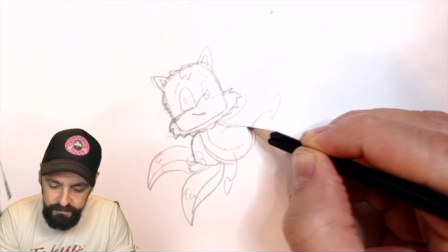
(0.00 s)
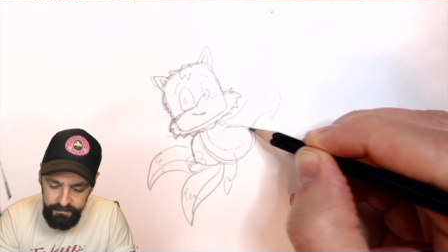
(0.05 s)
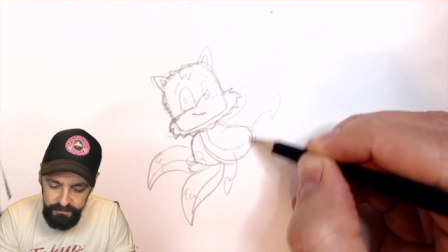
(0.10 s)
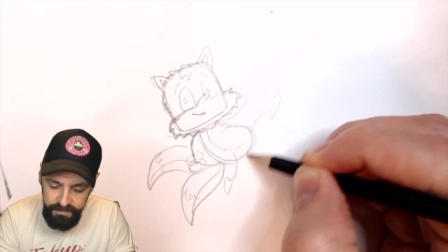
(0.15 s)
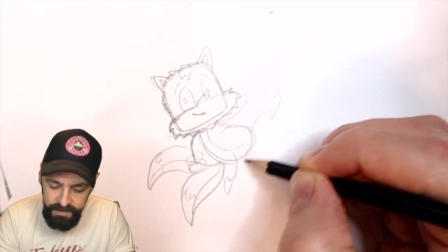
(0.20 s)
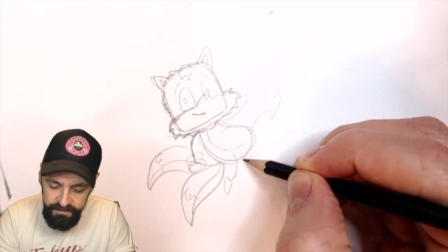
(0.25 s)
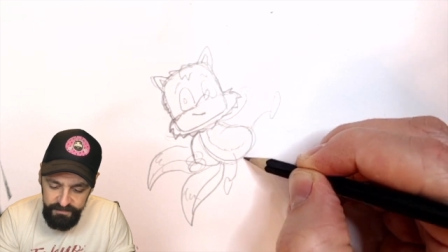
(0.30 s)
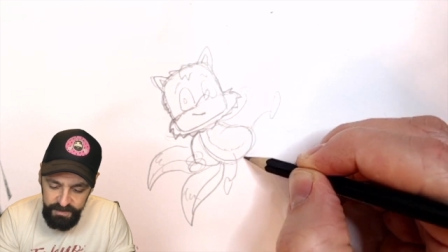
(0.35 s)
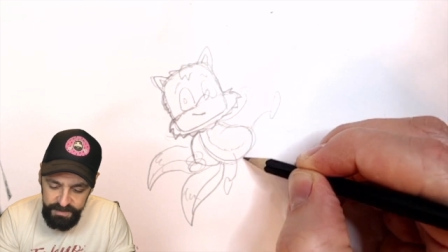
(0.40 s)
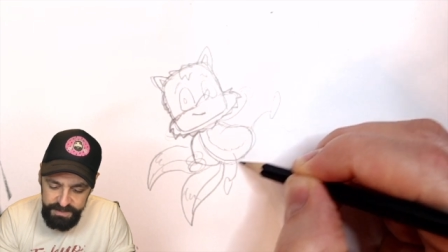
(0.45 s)

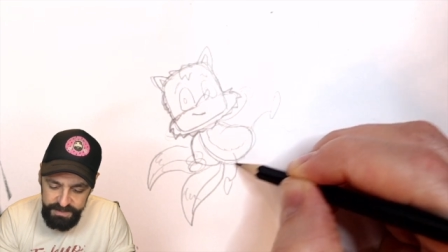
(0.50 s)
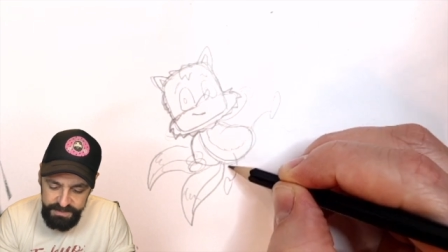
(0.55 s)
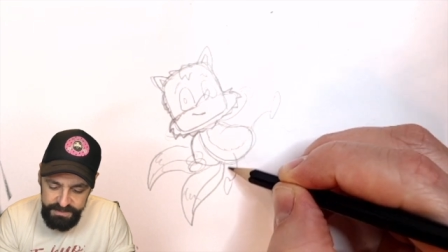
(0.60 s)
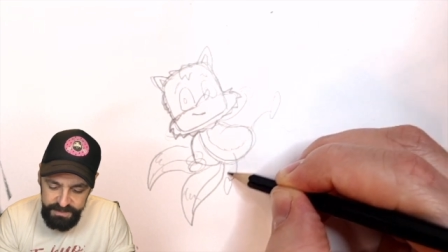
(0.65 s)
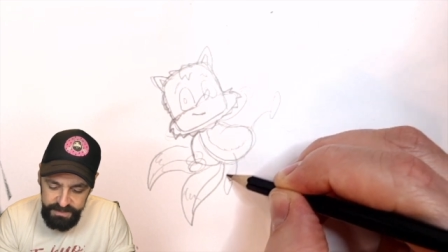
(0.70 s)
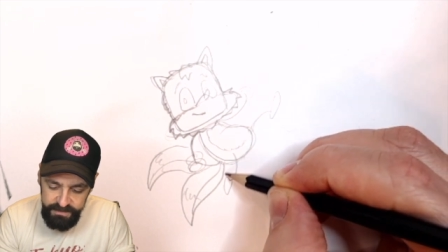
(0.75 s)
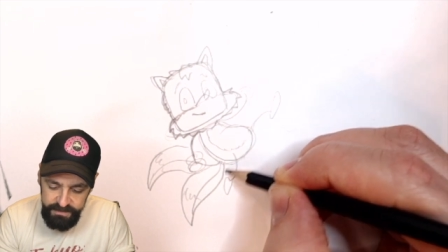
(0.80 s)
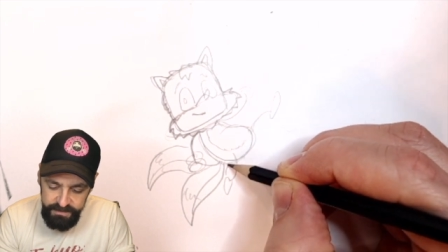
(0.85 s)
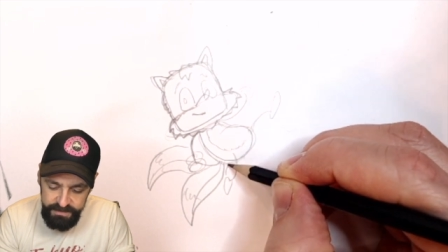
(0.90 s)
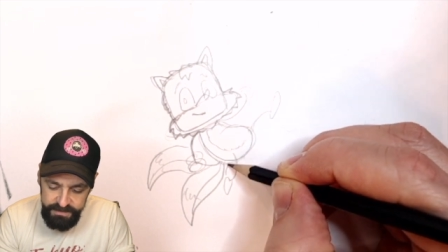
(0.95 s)
Bit of
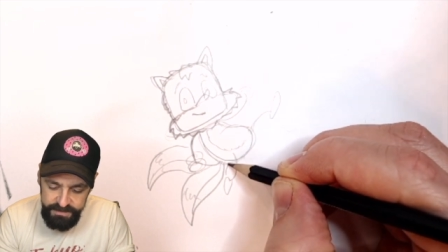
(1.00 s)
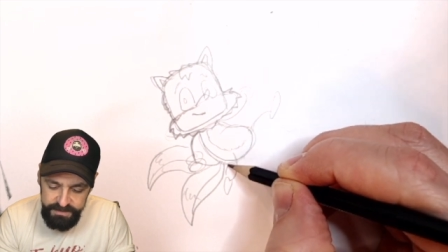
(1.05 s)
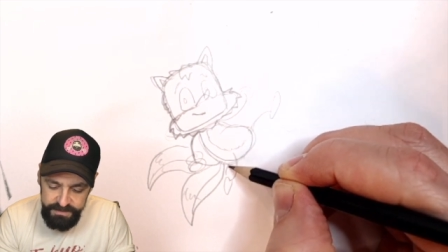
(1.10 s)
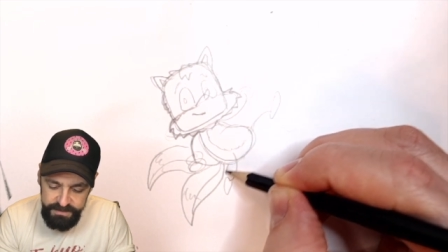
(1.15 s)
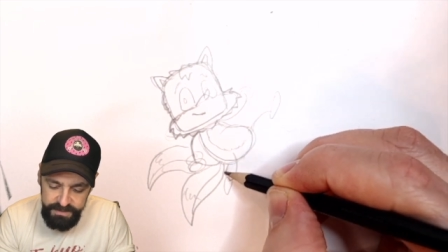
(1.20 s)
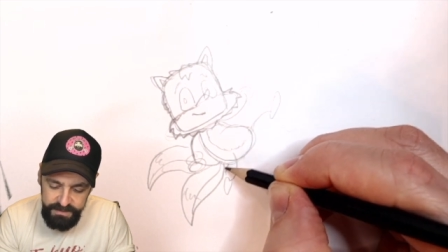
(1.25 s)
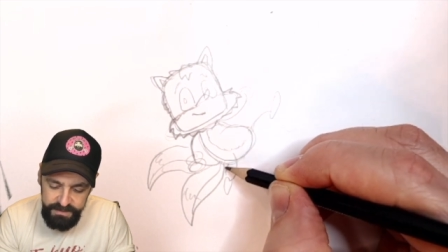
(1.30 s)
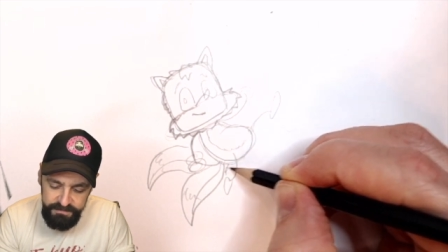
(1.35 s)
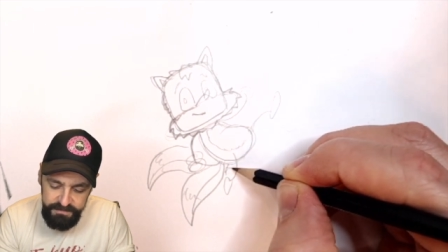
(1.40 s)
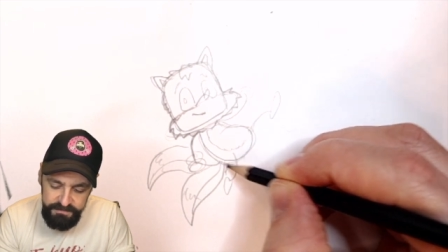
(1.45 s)
artistic
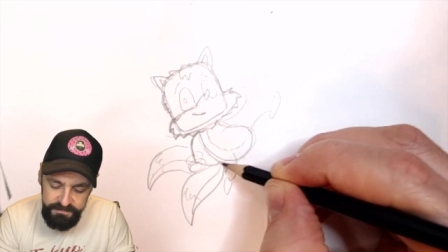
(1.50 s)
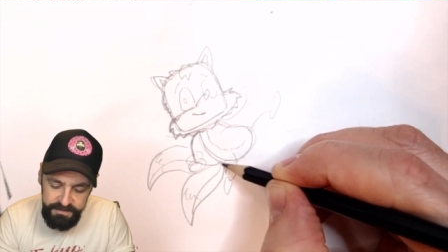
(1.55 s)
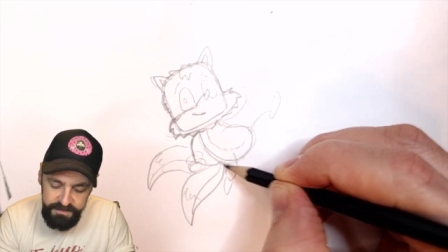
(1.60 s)
license here as